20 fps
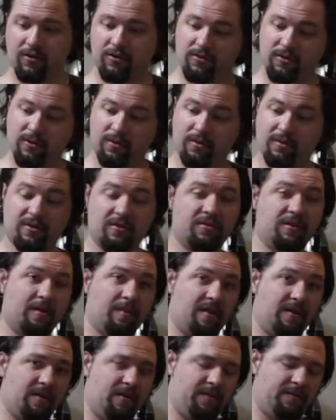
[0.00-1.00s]
So I'm going to take
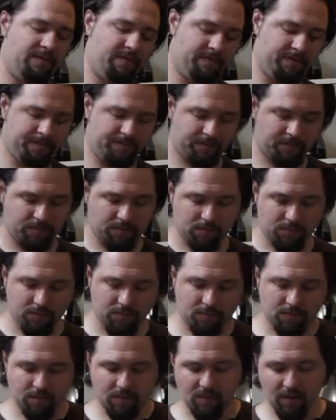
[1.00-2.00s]
my knife,
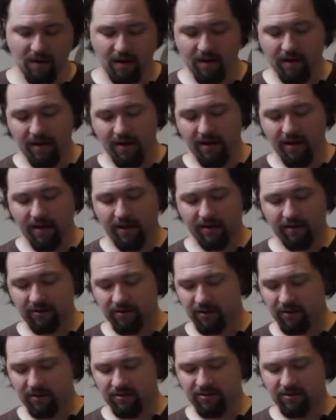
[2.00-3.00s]
and
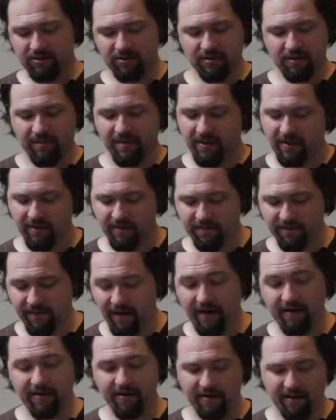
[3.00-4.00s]
it's just the bigger,
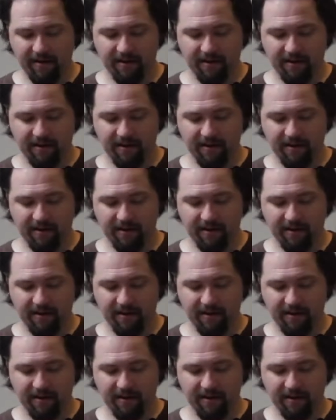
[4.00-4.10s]
fattier